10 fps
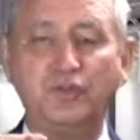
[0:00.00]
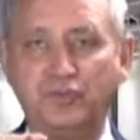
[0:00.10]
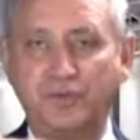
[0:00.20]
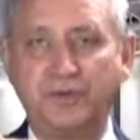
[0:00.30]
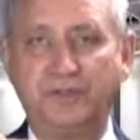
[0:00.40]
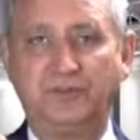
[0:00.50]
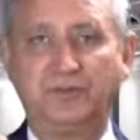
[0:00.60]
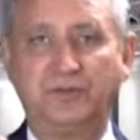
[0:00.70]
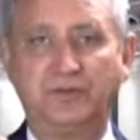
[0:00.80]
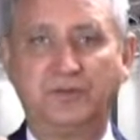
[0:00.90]

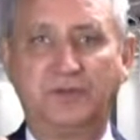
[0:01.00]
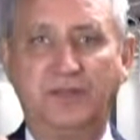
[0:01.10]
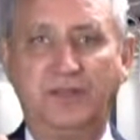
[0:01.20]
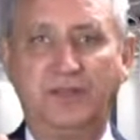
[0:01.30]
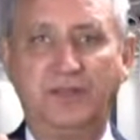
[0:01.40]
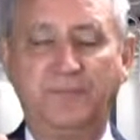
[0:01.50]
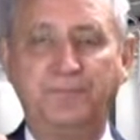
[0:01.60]
nutrients, okay?